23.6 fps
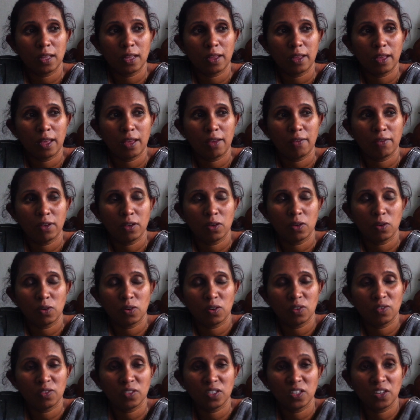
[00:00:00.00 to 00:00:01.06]
they have a
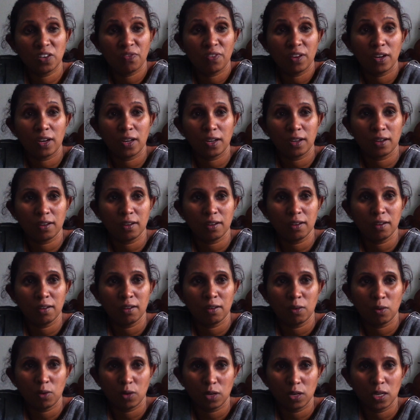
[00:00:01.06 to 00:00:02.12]
lot of shivering
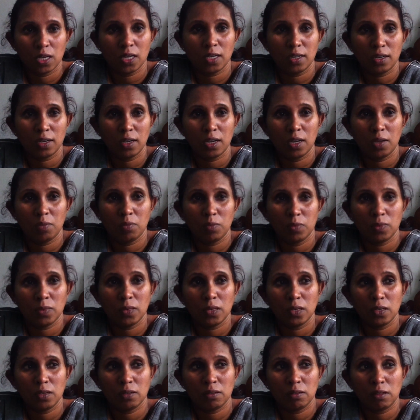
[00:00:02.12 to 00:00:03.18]
on that time.
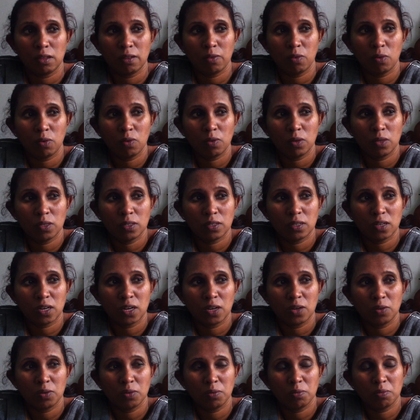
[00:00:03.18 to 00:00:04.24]
They always
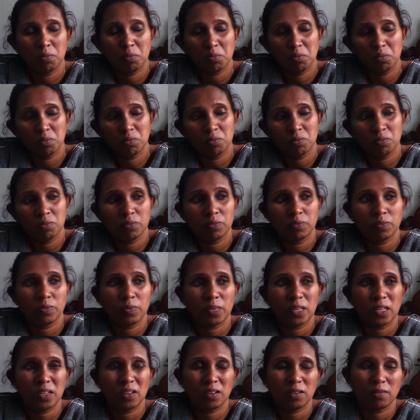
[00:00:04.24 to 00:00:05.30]
try to,
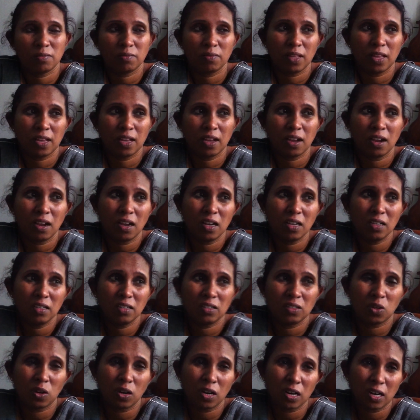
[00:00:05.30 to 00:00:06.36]
they
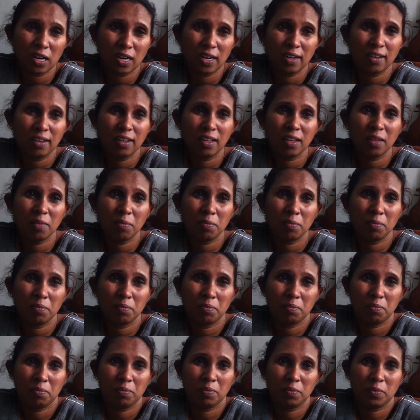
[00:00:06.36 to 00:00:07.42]
can't tolerate their
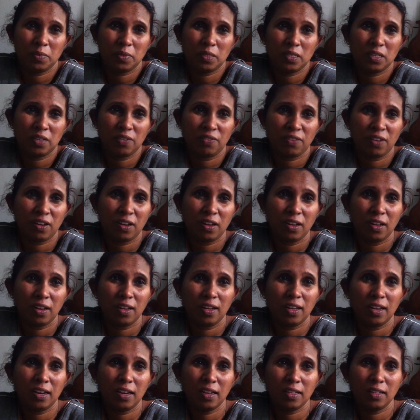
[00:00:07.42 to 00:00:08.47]

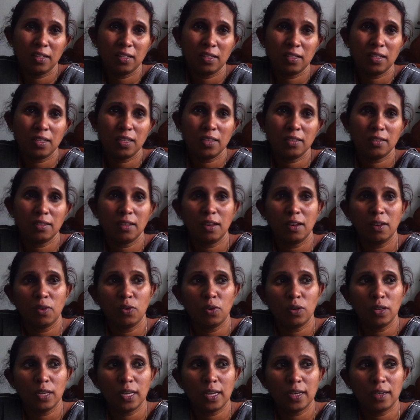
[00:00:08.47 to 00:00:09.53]
shivering and other things. Then
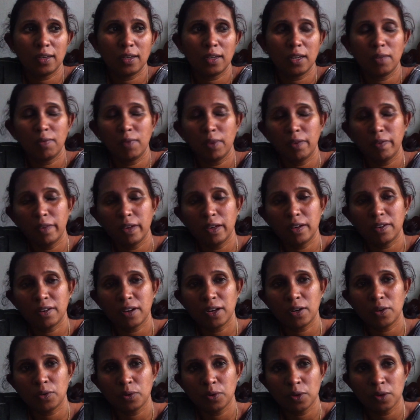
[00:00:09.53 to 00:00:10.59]
on that time we will
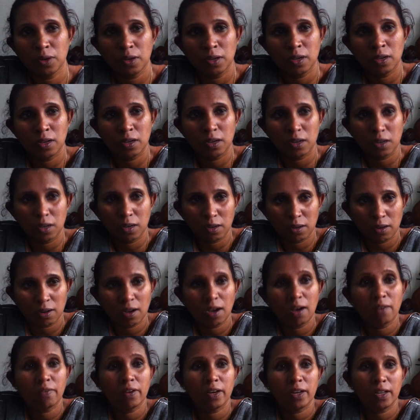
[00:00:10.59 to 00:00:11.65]
try to
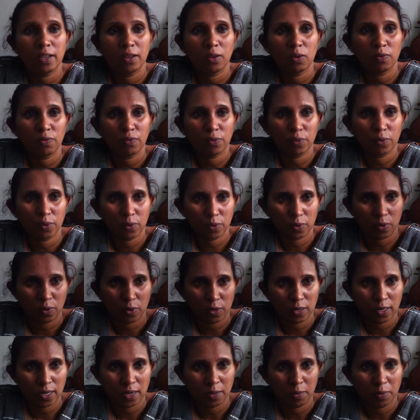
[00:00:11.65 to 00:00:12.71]
covering
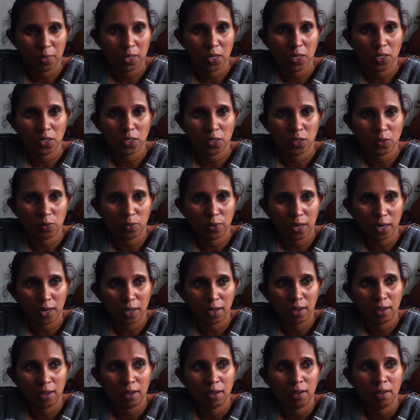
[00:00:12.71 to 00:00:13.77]
on that patients
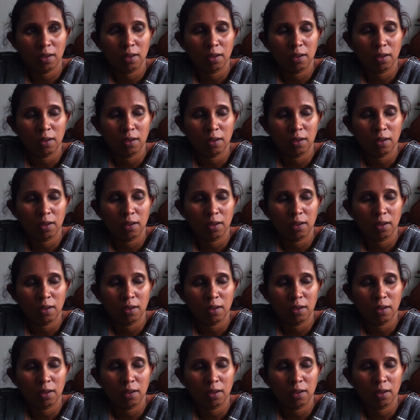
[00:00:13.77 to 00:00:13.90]
very